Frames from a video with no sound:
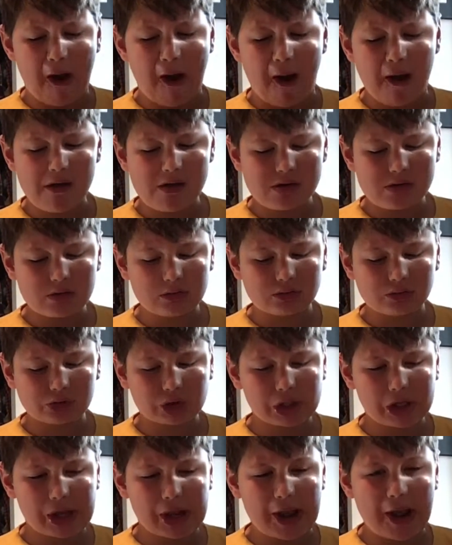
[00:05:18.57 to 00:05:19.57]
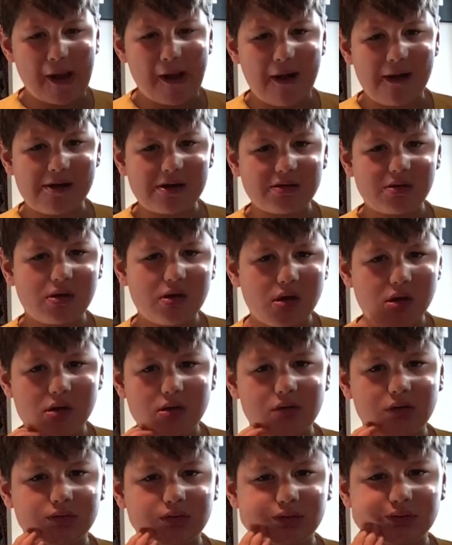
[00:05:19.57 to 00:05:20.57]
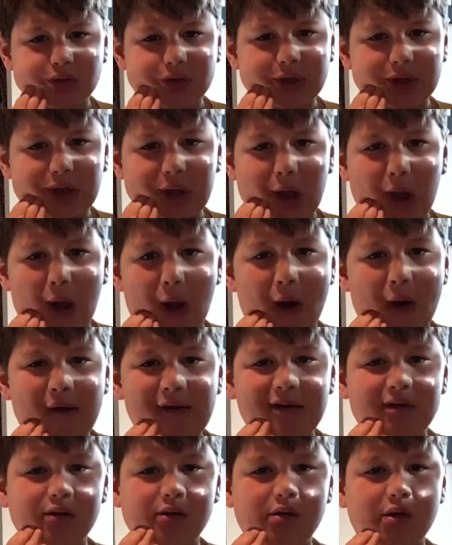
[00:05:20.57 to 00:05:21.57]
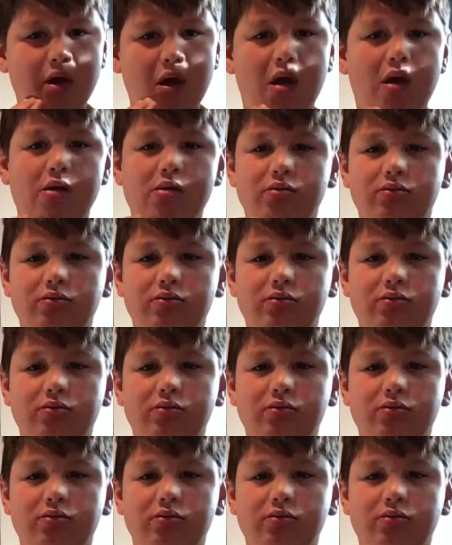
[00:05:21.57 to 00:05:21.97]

Um, uh, kind of tastes like gimmies to me.